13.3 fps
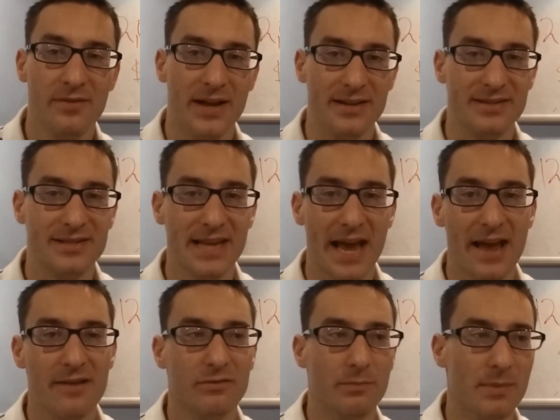That
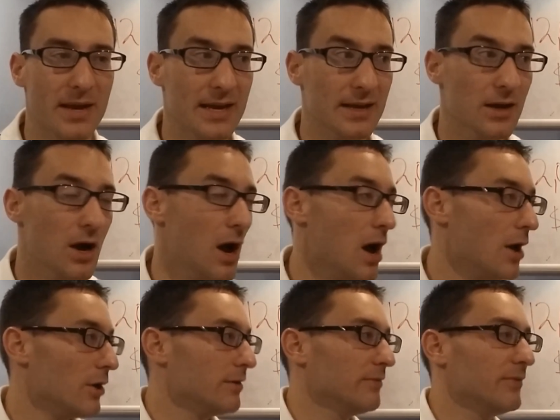saved me
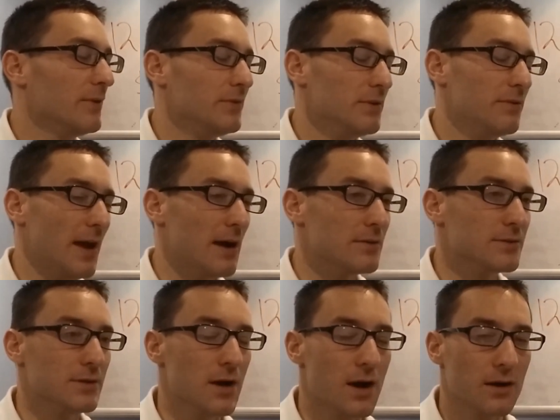
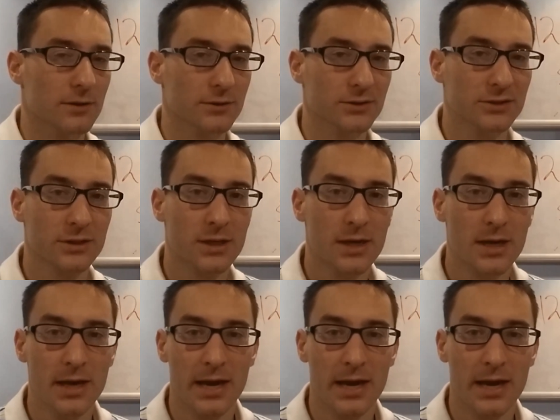$150,000